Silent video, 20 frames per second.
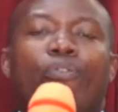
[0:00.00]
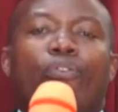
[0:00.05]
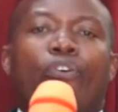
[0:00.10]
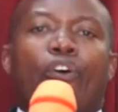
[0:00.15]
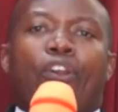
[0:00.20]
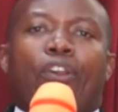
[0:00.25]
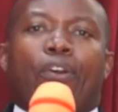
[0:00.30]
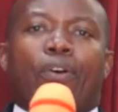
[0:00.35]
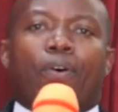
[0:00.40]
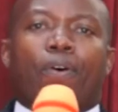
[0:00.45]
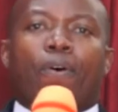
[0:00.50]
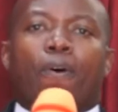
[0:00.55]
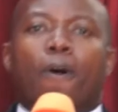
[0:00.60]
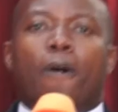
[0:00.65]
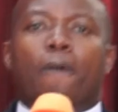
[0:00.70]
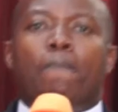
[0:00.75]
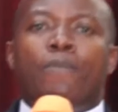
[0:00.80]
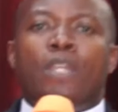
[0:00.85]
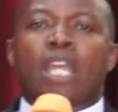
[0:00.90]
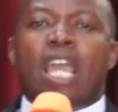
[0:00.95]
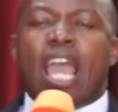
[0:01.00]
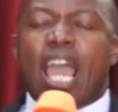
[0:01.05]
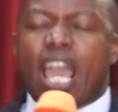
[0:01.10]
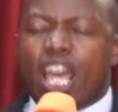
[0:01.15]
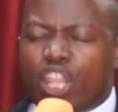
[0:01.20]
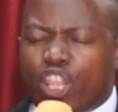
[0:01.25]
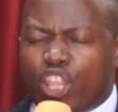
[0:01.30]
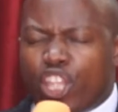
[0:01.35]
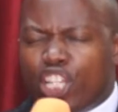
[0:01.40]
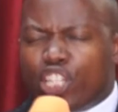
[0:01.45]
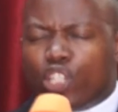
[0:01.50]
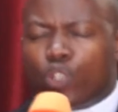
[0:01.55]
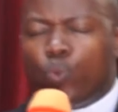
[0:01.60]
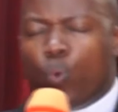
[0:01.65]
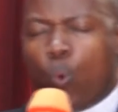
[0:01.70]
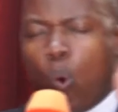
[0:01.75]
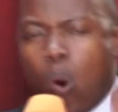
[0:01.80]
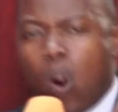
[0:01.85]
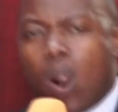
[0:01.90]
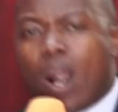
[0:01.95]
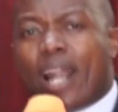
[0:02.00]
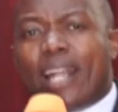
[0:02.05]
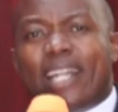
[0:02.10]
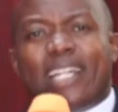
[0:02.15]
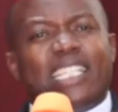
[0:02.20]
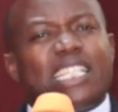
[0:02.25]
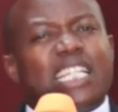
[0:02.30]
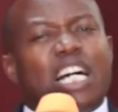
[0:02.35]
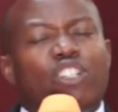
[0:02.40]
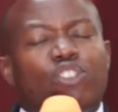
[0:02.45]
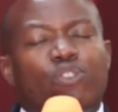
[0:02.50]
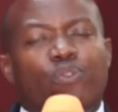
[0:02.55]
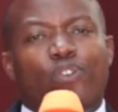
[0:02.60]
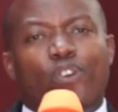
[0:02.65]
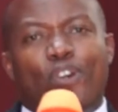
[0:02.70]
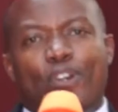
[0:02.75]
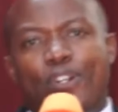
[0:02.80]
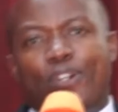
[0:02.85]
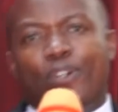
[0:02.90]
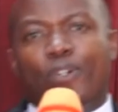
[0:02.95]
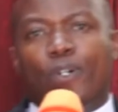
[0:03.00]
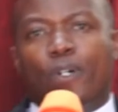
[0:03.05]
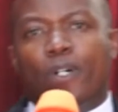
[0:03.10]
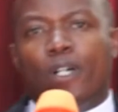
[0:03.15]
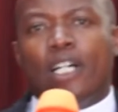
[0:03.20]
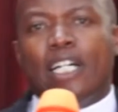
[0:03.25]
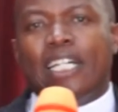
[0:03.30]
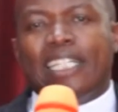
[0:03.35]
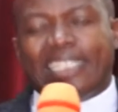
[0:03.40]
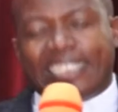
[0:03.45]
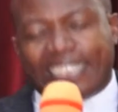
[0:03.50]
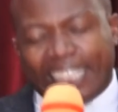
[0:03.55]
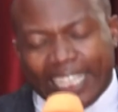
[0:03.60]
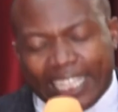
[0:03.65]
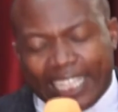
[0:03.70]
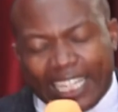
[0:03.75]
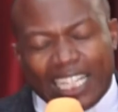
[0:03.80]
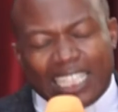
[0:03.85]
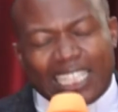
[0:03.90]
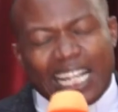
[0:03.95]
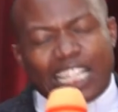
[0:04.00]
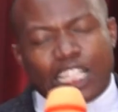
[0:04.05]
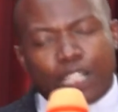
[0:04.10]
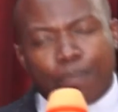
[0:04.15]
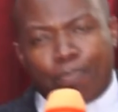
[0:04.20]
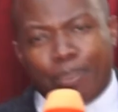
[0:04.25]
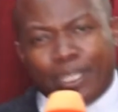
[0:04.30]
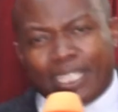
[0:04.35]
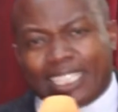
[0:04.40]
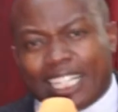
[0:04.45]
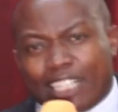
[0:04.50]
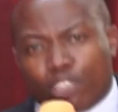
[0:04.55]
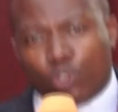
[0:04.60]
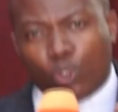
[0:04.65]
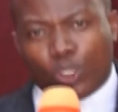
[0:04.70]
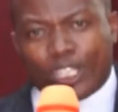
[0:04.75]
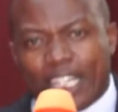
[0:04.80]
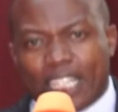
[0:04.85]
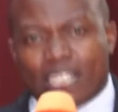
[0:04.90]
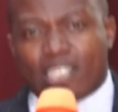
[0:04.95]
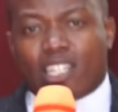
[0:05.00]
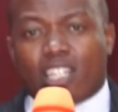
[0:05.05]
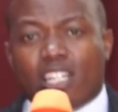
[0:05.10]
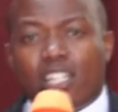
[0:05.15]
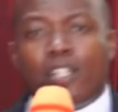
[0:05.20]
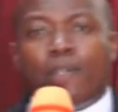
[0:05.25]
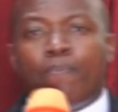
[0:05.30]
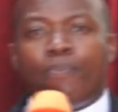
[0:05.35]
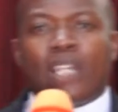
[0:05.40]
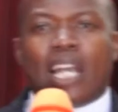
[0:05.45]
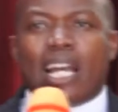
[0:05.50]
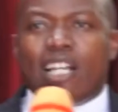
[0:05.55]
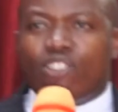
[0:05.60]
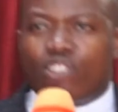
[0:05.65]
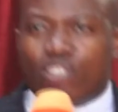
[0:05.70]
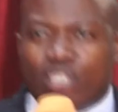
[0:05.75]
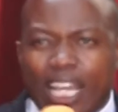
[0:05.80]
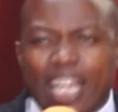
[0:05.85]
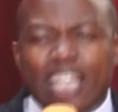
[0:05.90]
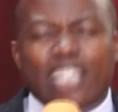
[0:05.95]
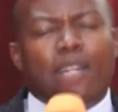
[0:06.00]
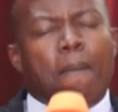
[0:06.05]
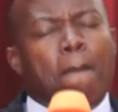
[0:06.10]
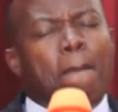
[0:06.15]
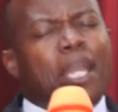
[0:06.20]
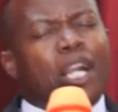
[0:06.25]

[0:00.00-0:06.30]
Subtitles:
for you. And this word is out for you. Take it as Peter took it and said,